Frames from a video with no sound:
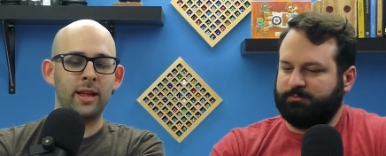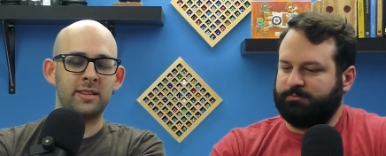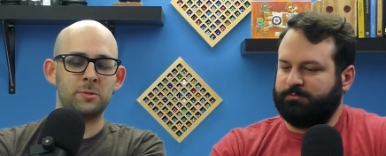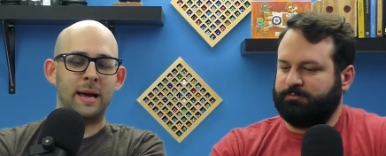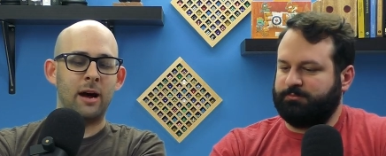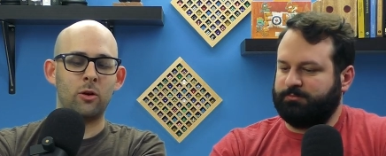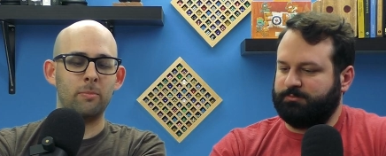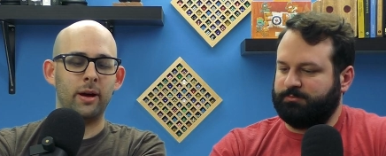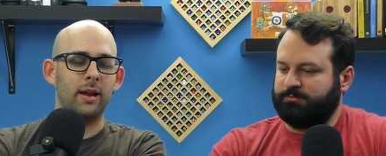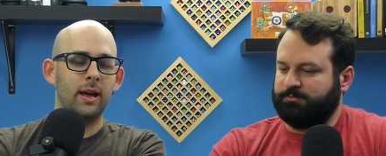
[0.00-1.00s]
Speaker 1: like this power,
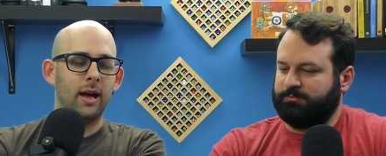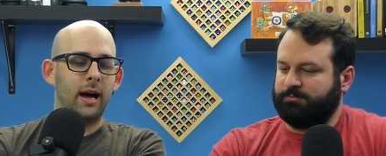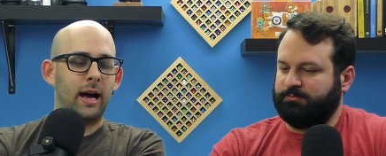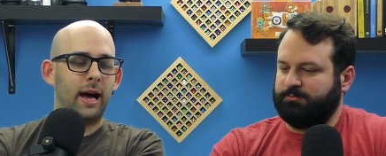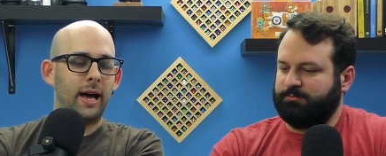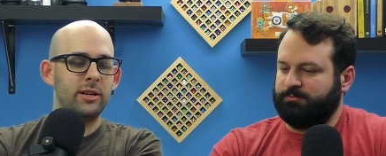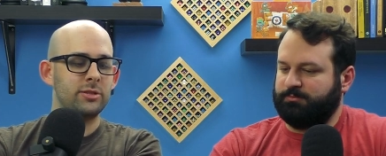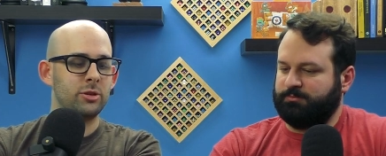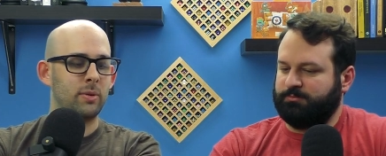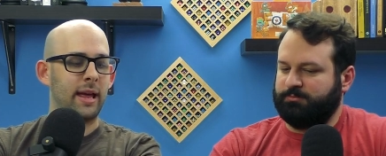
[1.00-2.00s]
but I just
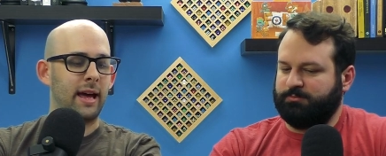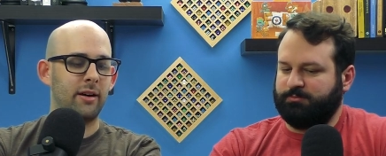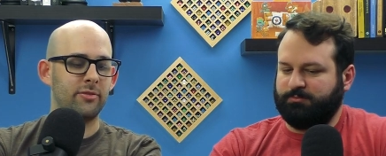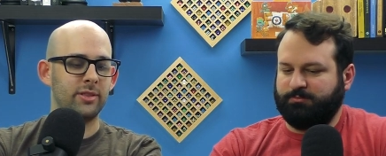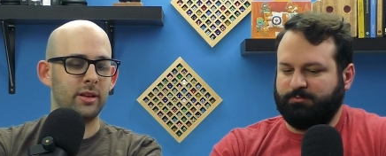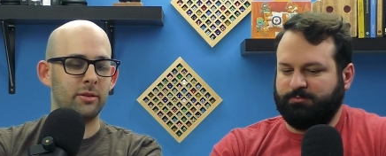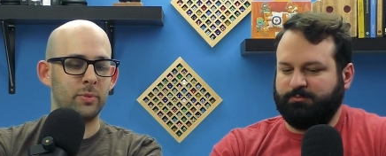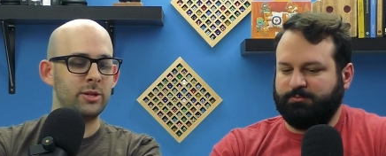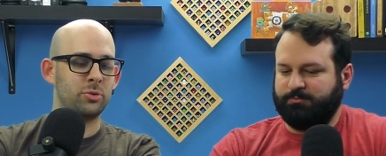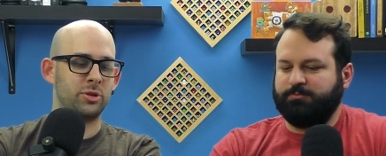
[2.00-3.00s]
don't have have the
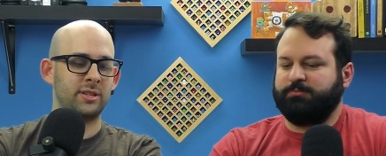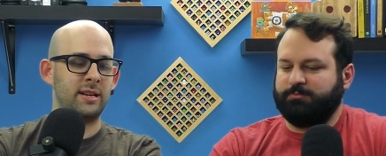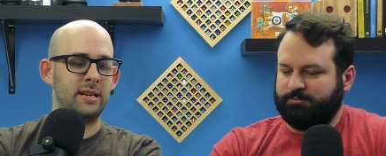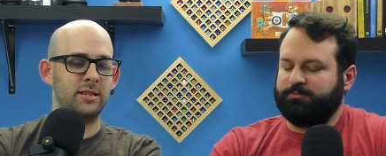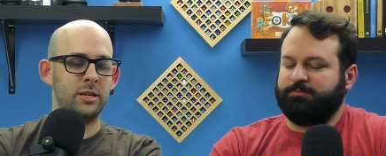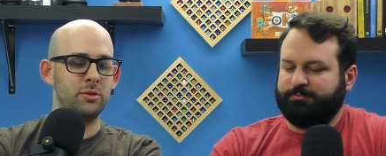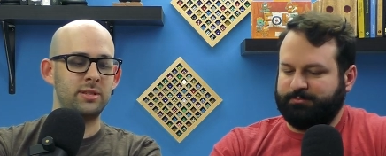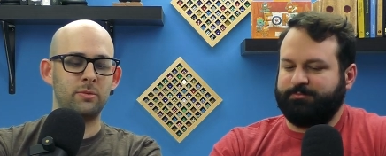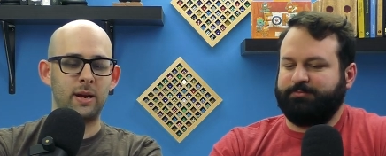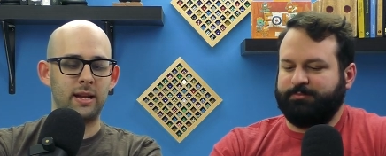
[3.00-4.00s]
resources I need to use
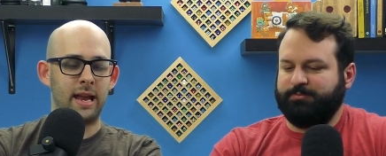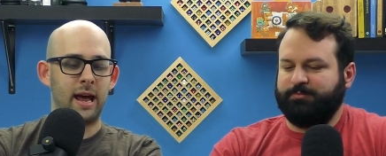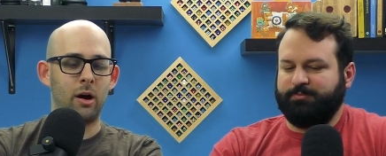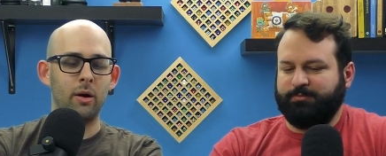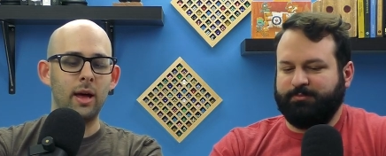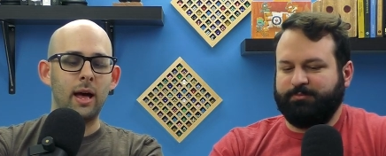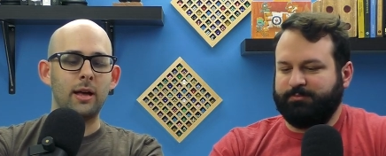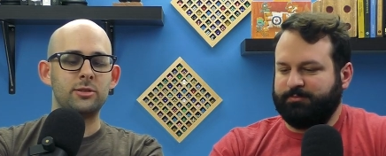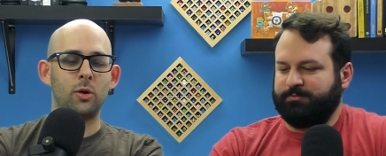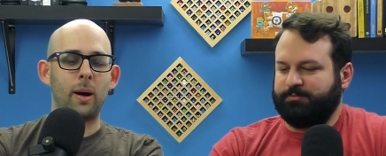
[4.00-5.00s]
it right now.
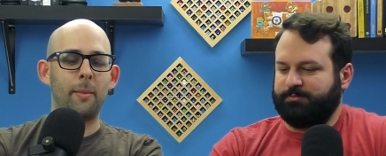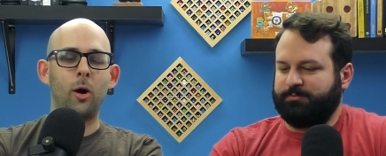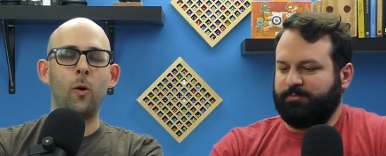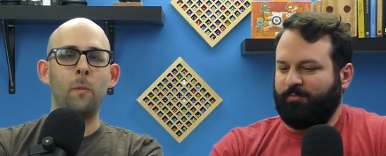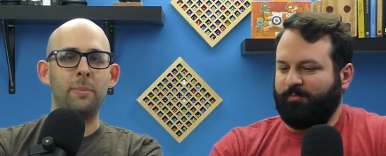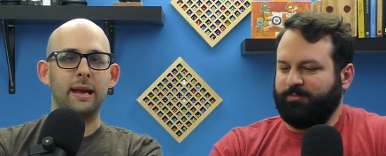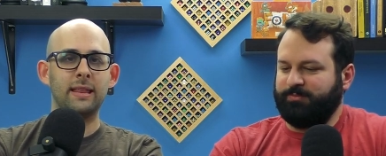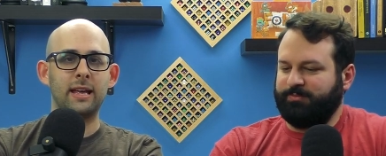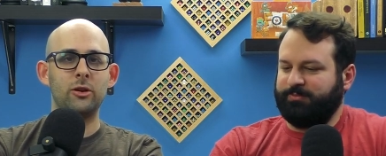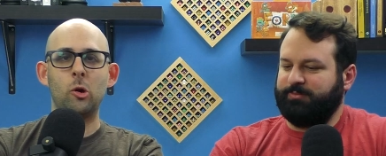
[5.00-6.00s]
So I'm hoping
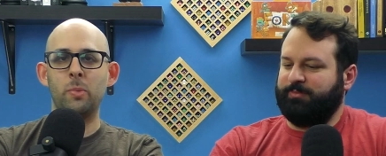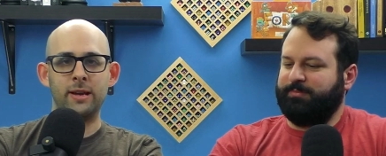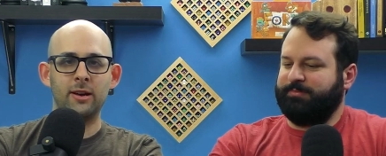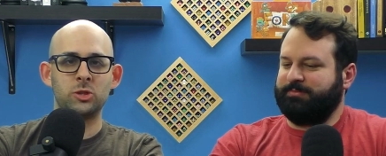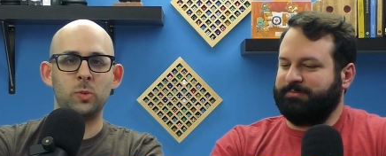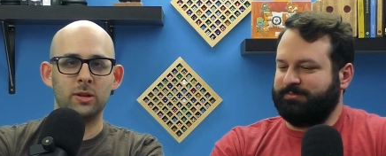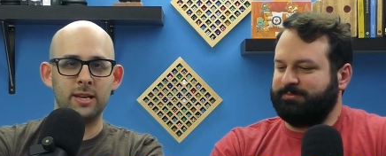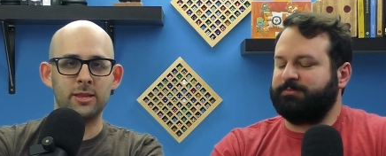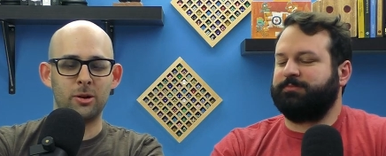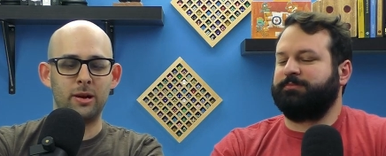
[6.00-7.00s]
that nobody else will
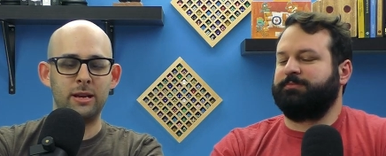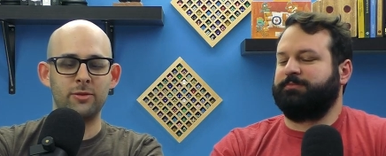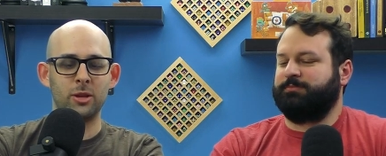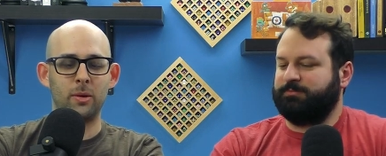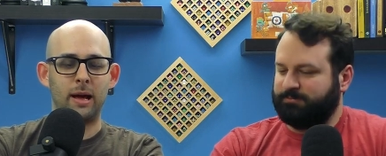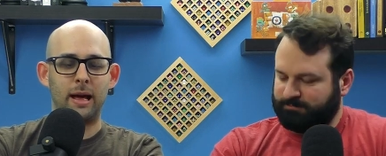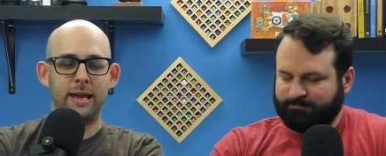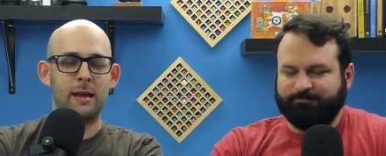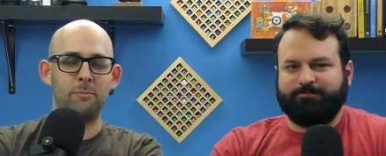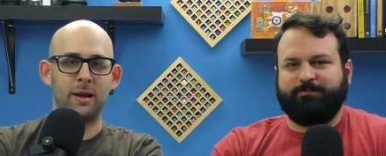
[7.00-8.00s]
either. And even though I
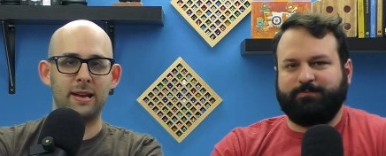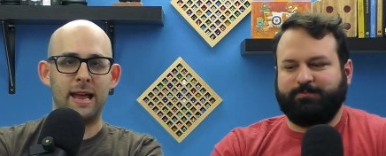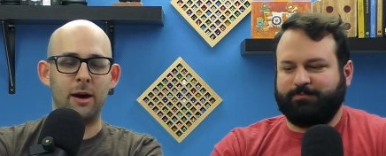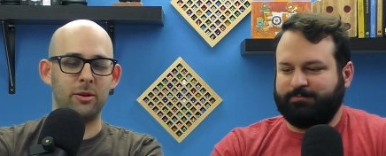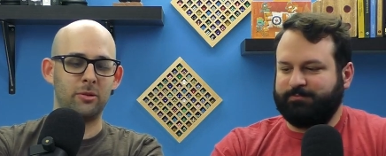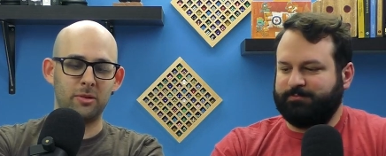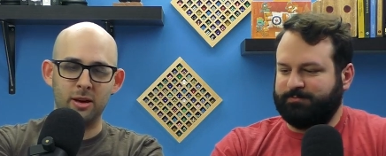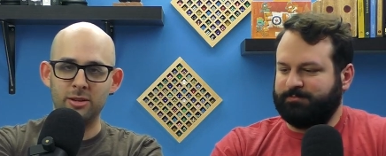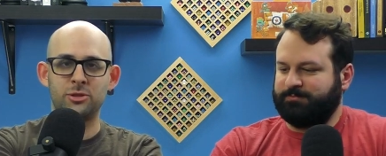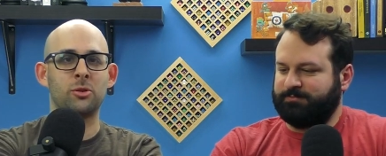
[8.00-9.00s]
can't play it now, it'll
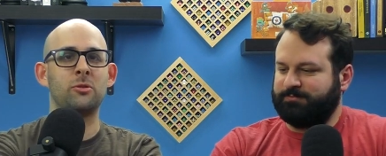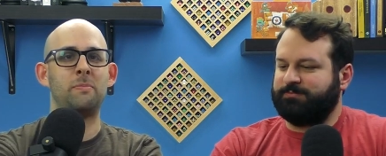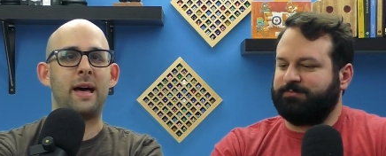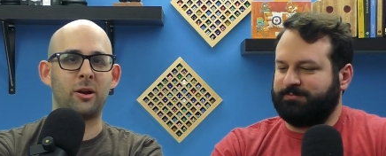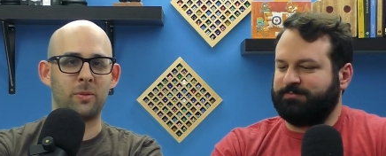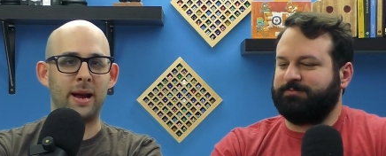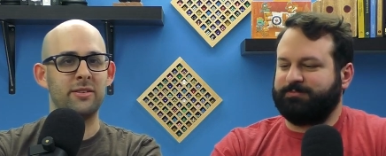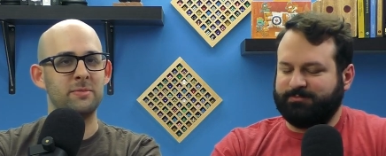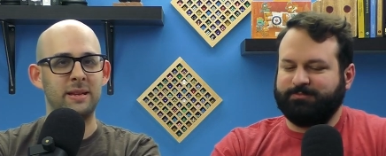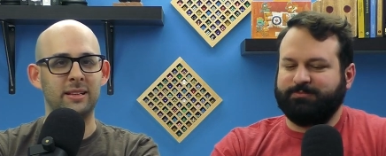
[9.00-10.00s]
circle back around
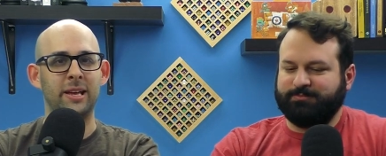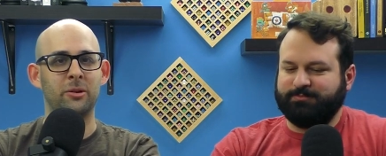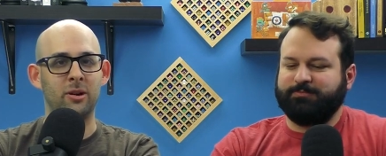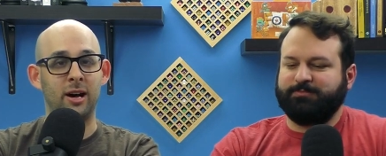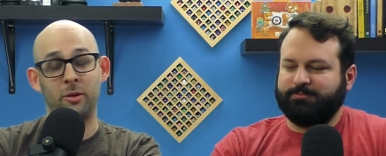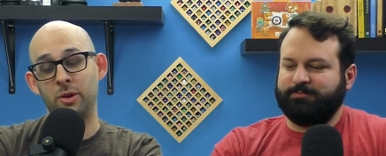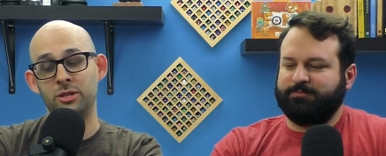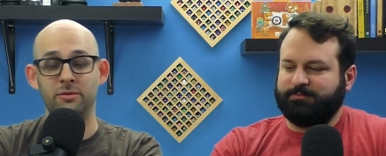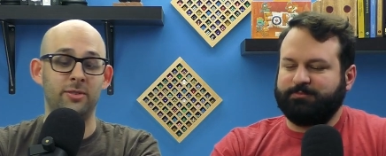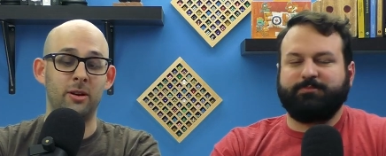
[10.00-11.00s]
to me later on, which
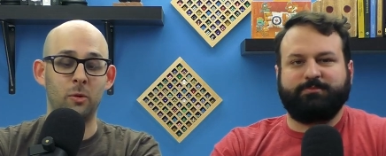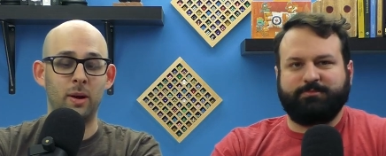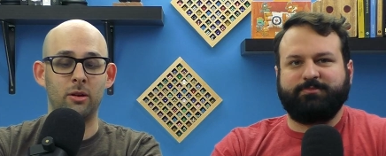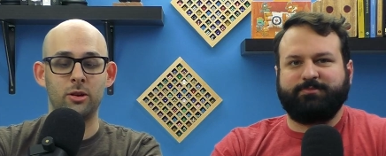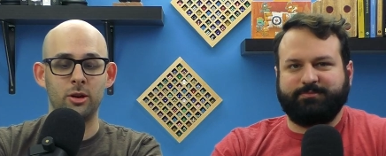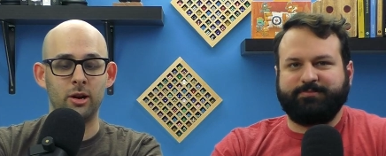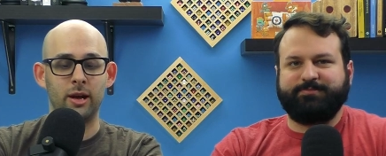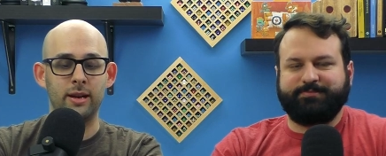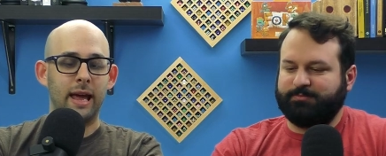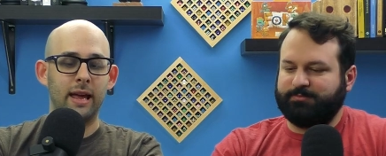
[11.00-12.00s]
it very well
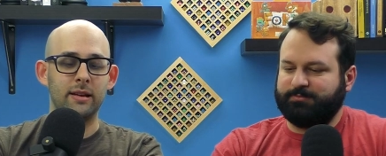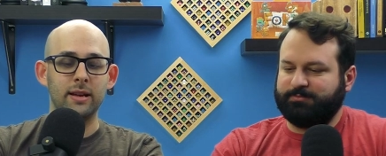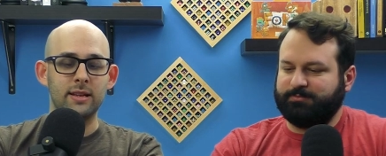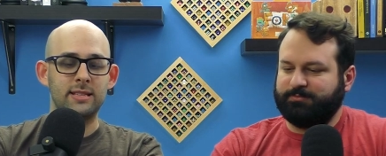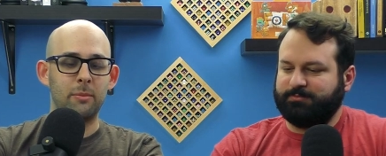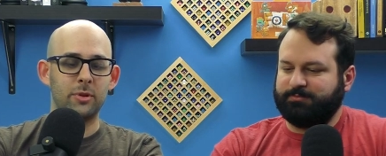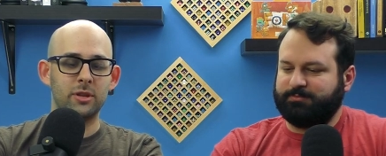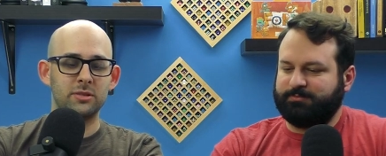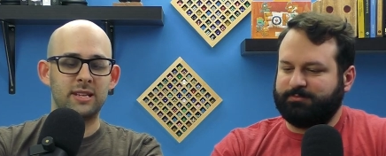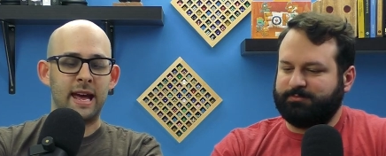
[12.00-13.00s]
could. And same with
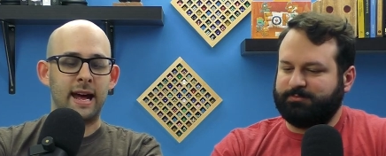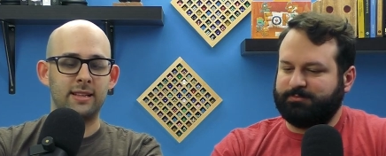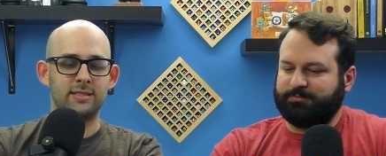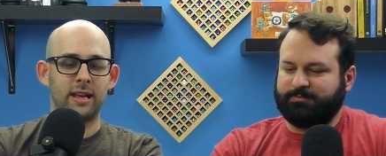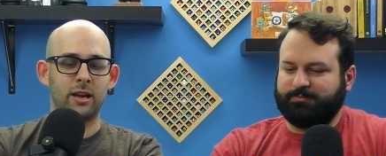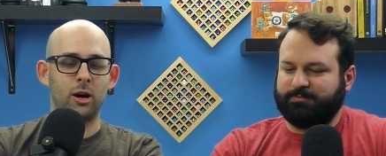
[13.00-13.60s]
those cats. Like,